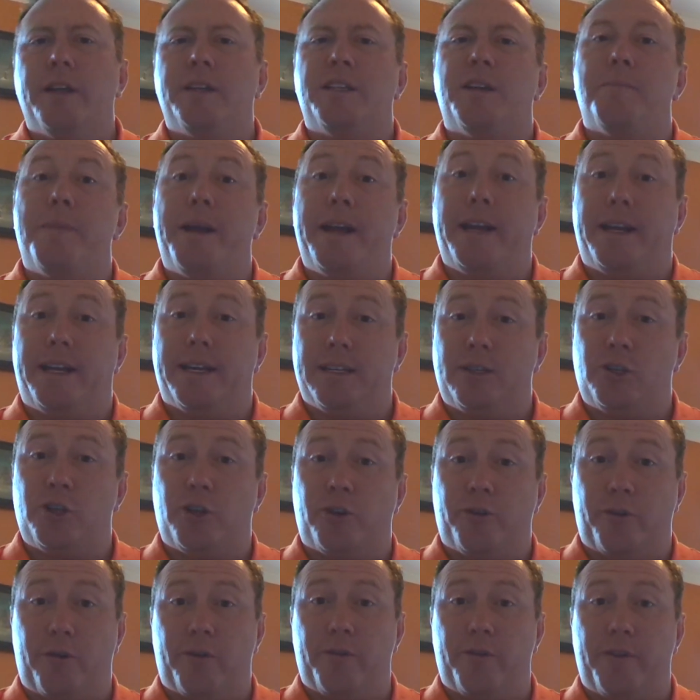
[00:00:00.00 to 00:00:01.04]
to make it
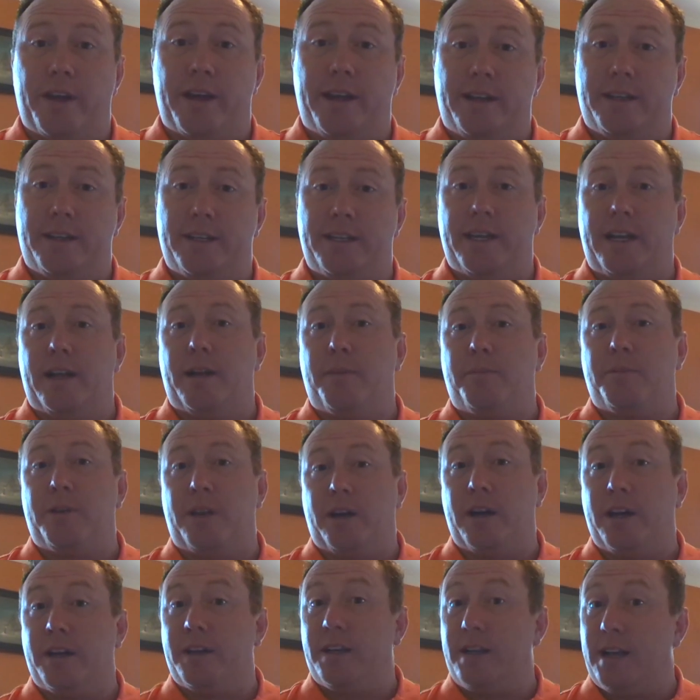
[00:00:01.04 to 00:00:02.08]
sure that it's set up to
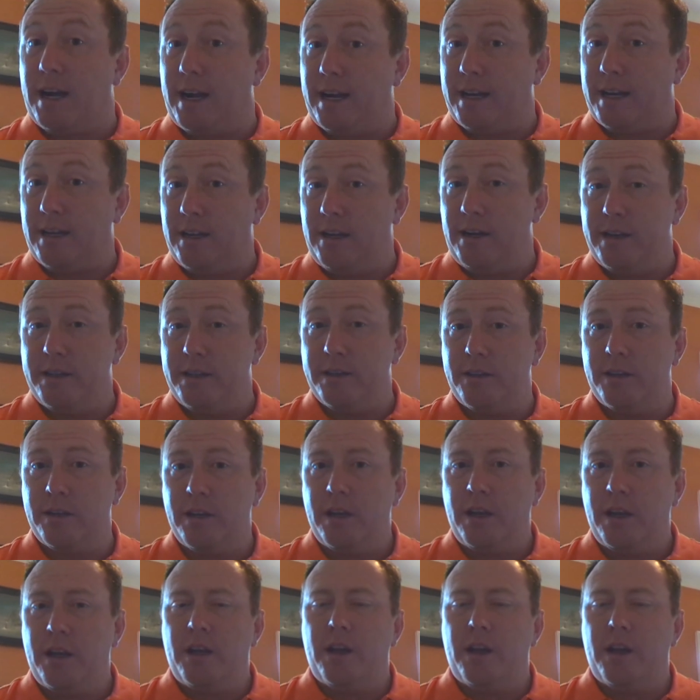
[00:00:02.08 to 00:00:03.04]
HUD guidelines.